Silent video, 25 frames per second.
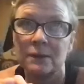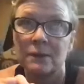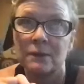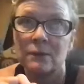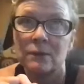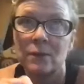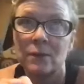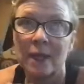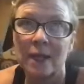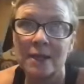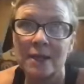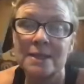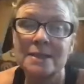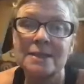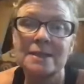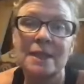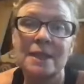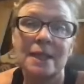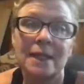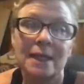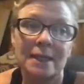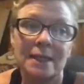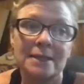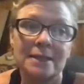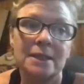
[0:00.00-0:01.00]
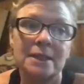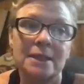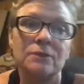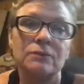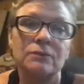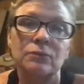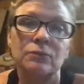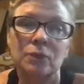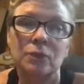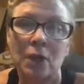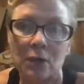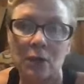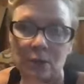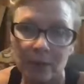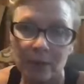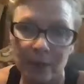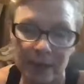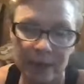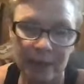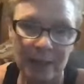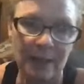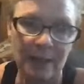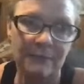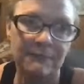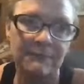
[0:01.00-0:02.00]
Wednesday, I did go right
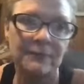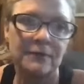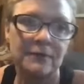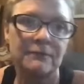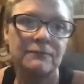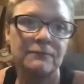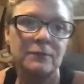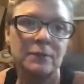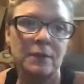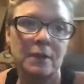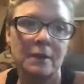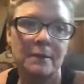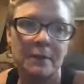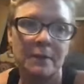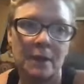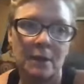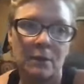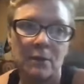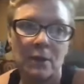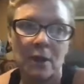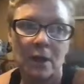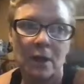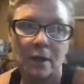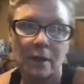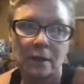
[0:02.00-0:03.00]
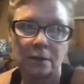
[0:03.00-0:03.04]
out for a 40-minute walk.